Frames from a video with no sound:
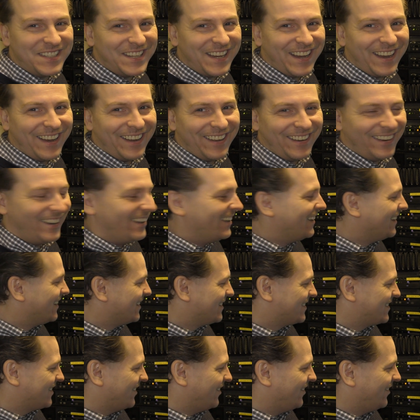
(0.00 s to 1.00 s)
chair
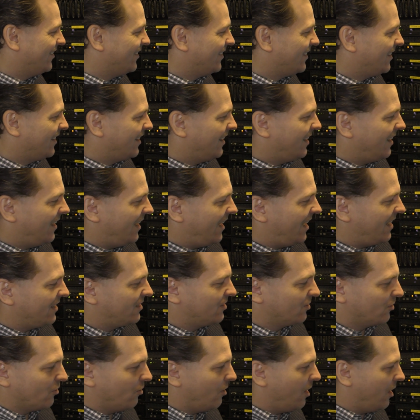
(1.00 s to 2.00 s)
so I had
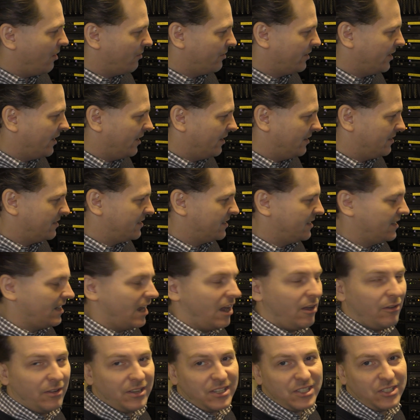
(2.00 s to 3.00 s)
to go out here and see
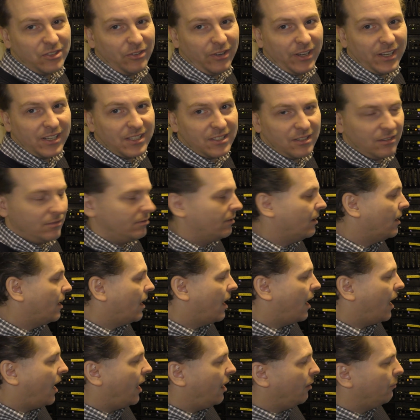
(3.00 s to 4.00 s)
how it's doing so
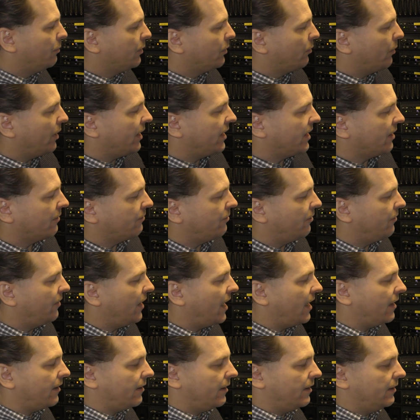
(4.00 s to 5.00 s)
I'll be waiting for
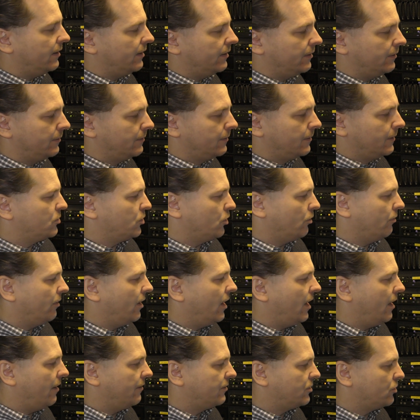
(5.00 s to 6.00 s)
that and the server
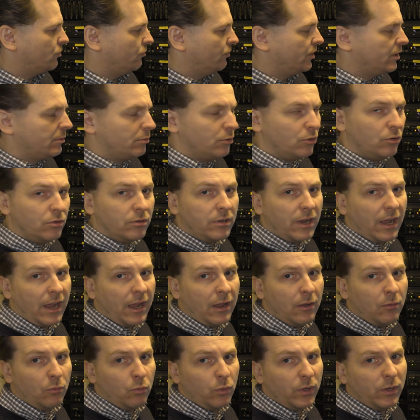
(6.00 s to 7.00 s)
has to reboot
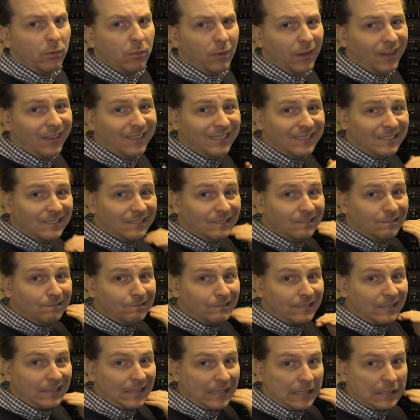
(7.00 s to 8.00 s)
and we will
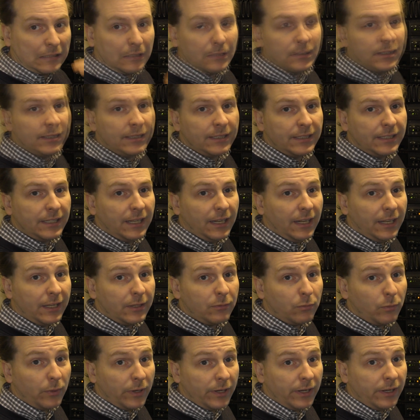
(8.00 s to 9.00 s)
kill it
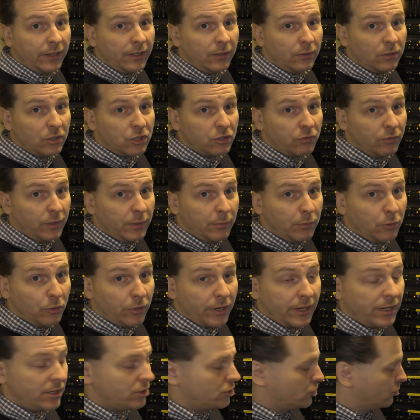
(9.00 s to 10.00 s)
when it's
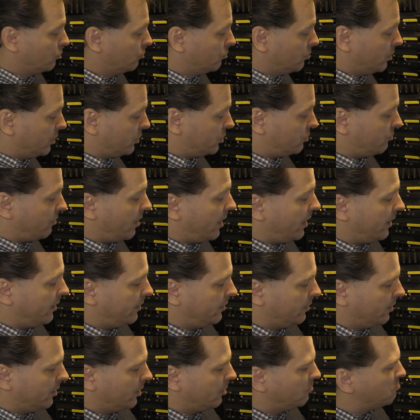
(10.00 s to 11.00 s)
rebooting to uh, try
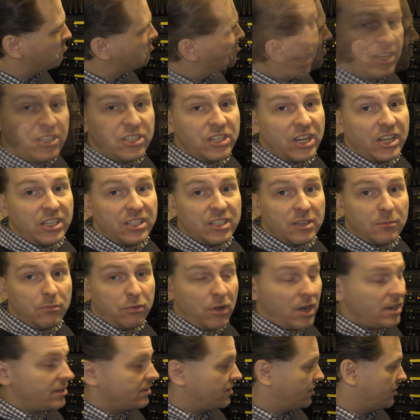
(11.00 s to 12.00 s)
and uh, exchange the
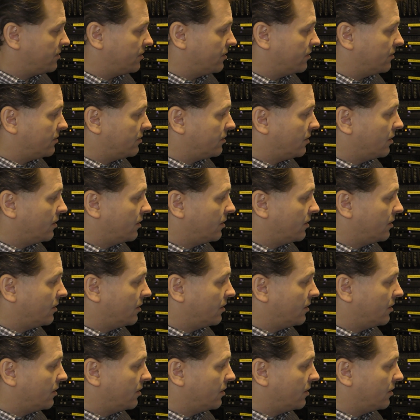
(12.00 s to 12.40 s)
processors.